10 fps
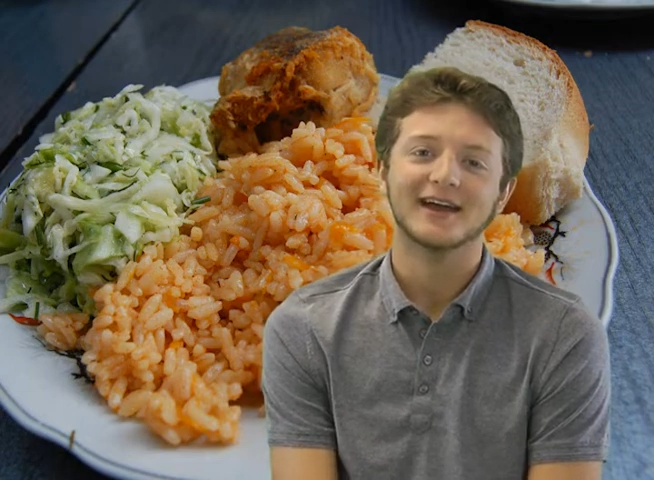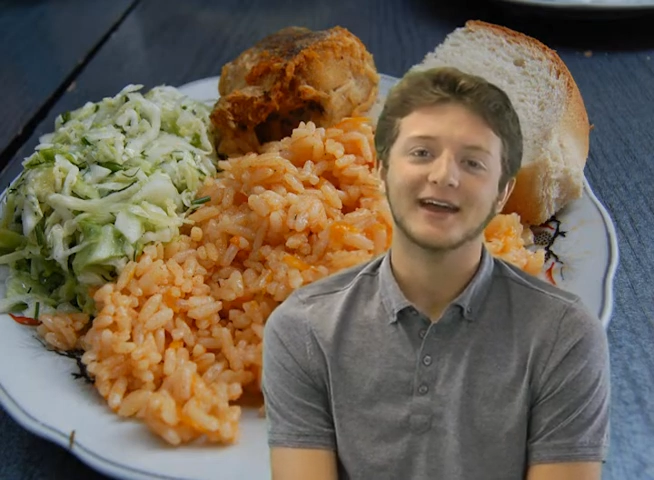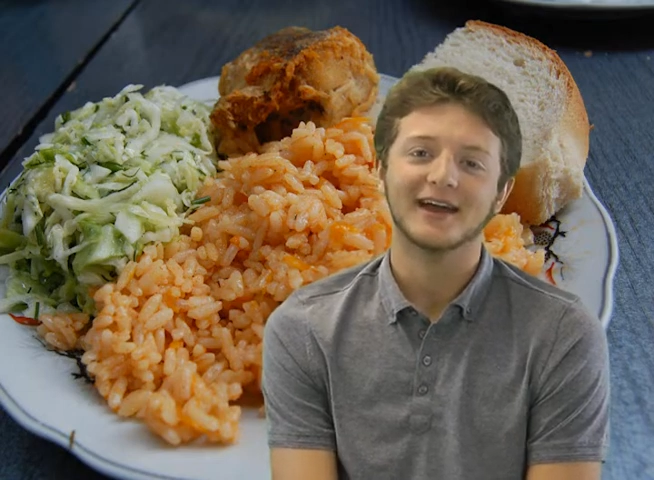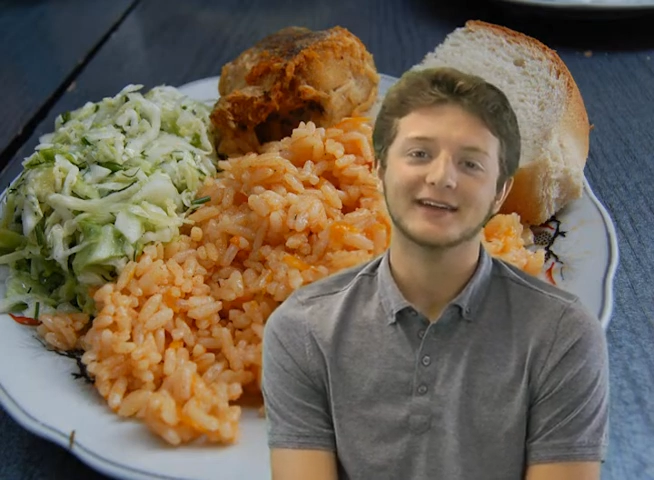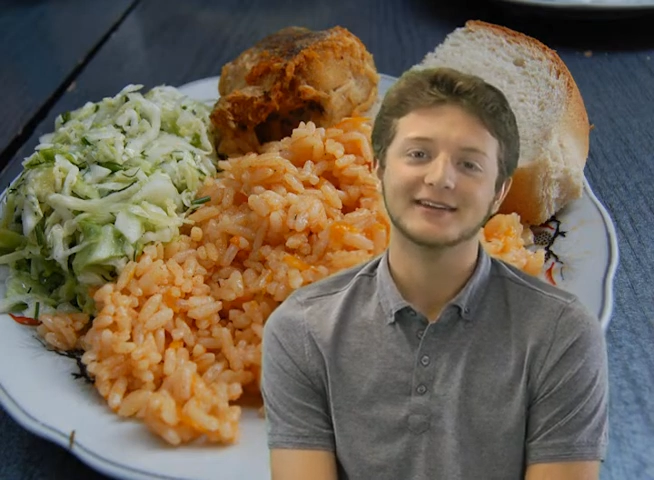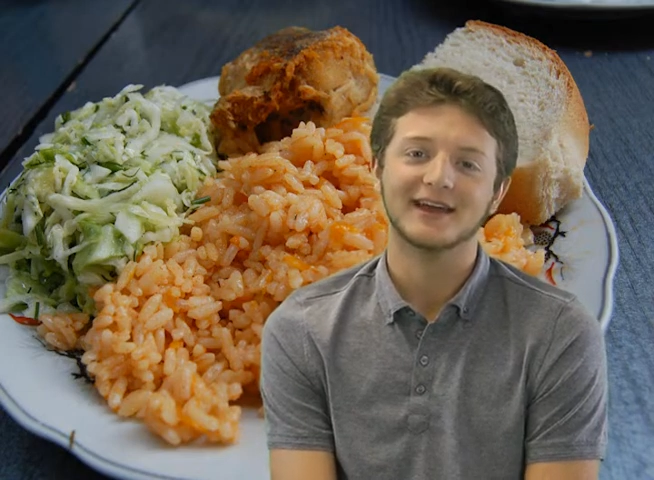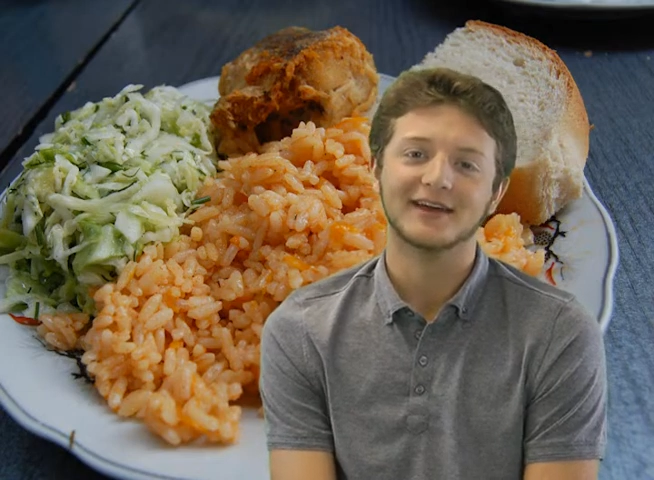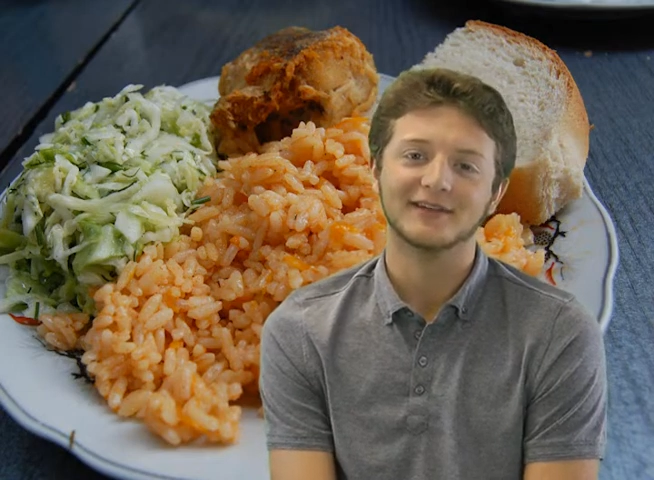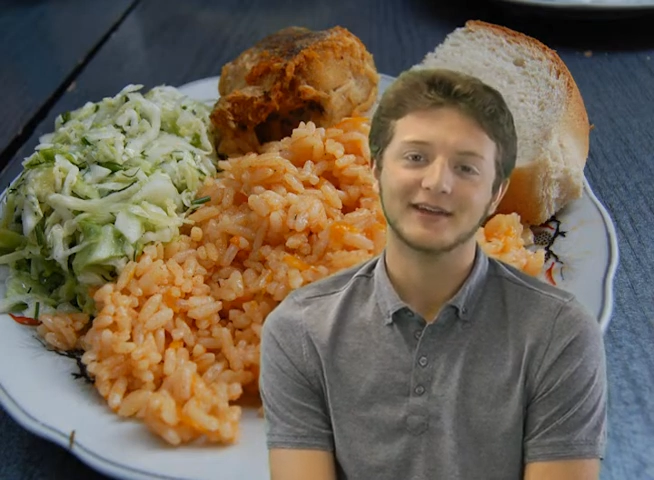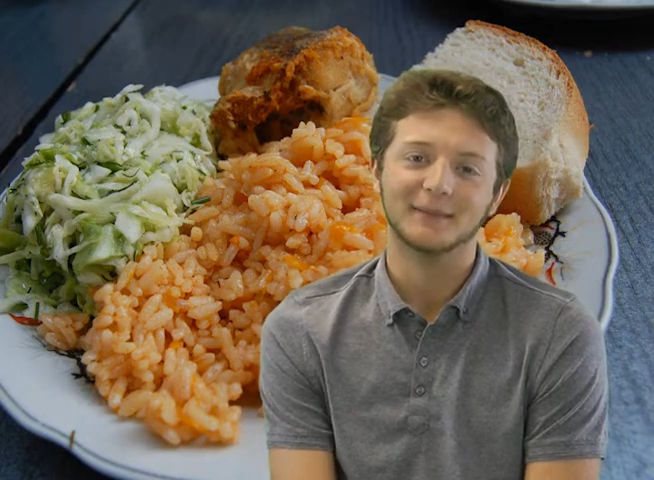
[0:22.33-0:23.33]
I had to
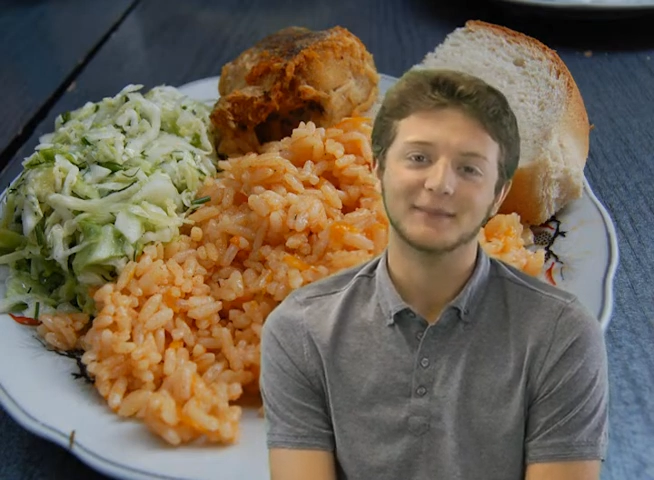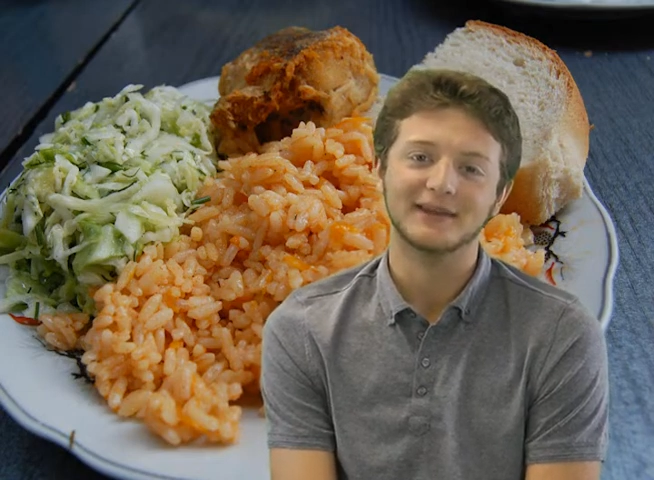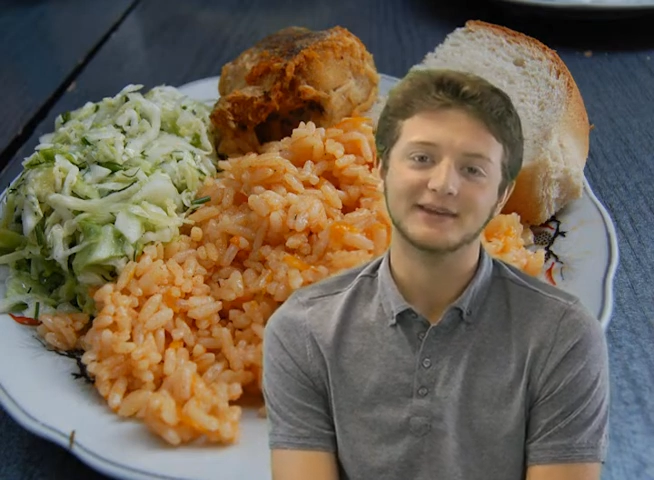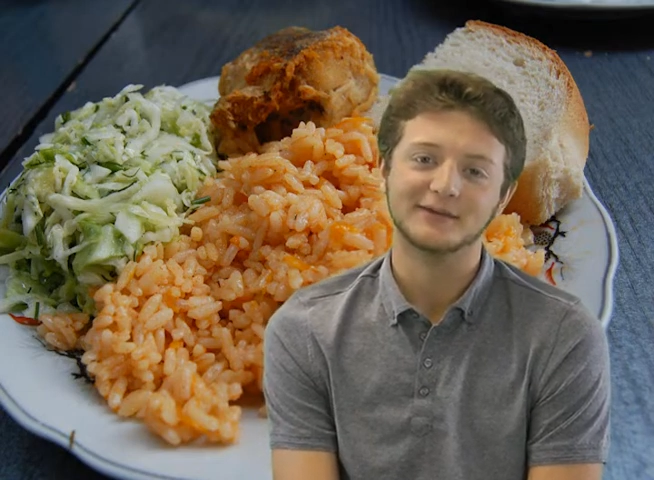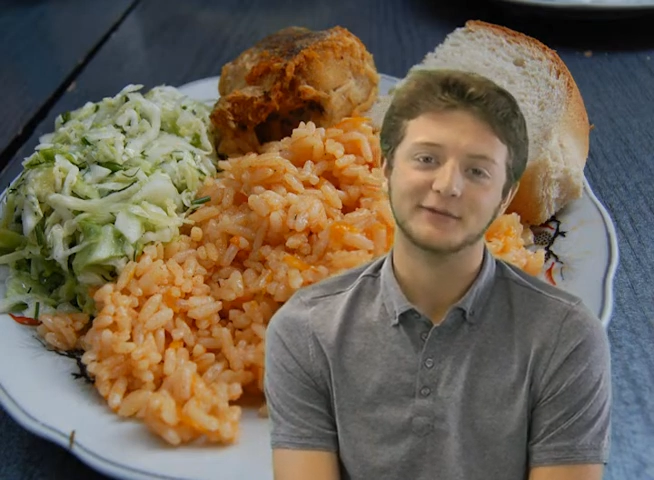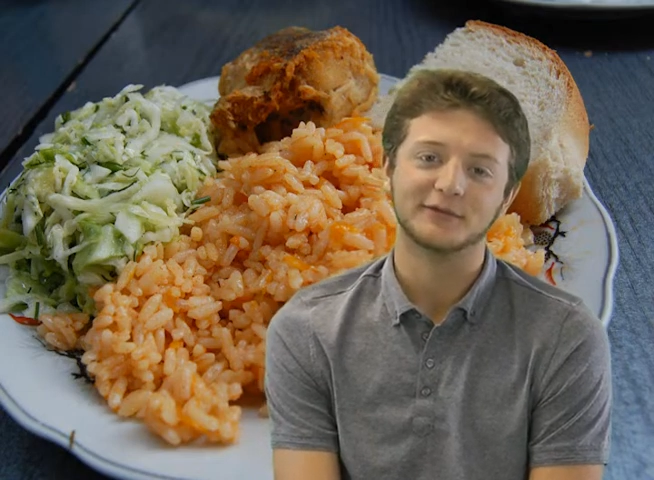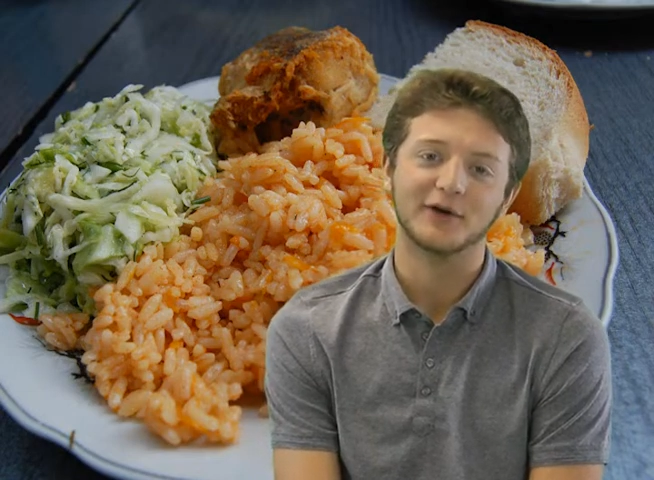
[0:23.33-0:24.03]
have like a minute of